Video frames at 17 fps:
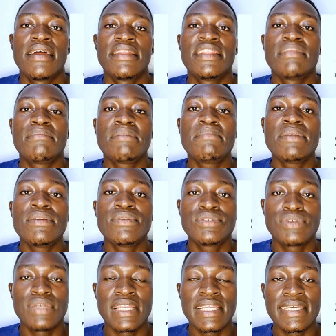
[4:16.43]
The baby
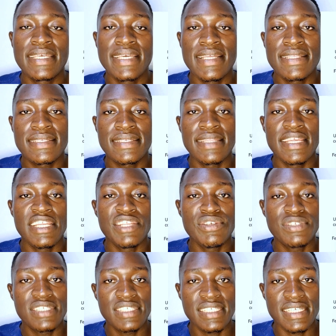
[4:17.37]
usually gets the
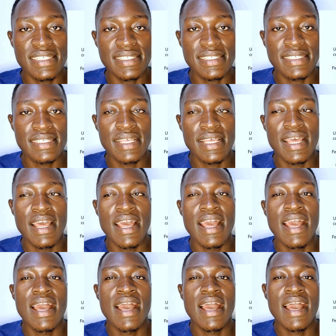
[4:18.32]
nutrients
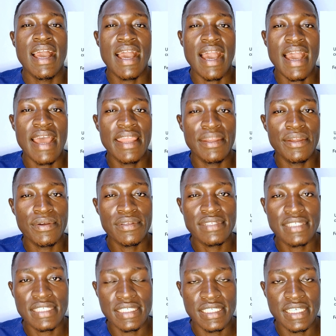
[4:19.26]
and
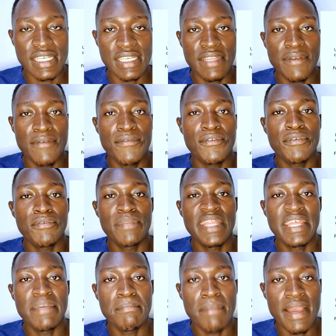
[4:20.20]
oxygen from
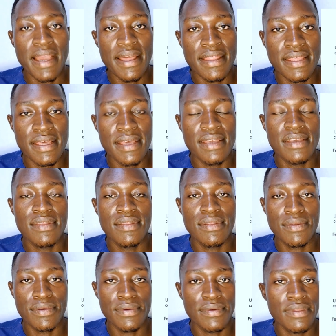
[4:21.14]
the mother
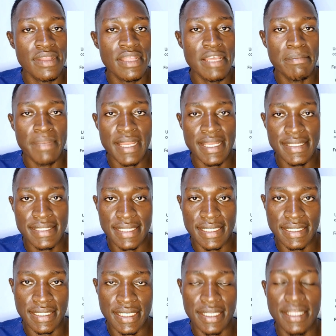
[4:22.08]
through the
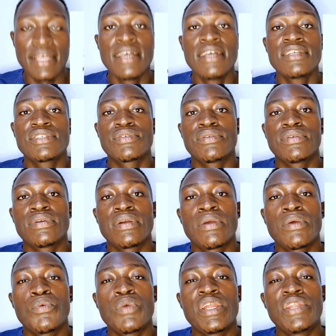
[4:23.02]
placenta. So
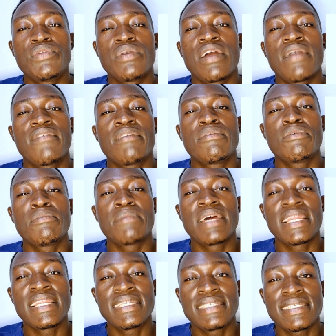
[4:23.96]
when you have
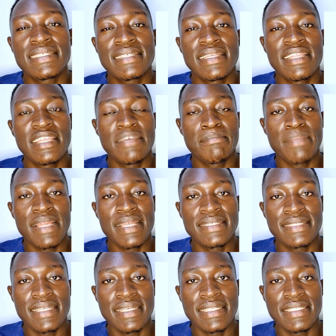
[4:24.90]
abnormalities in the
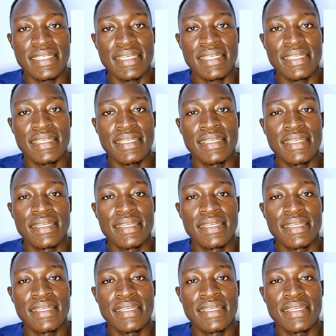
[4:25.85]
placenta,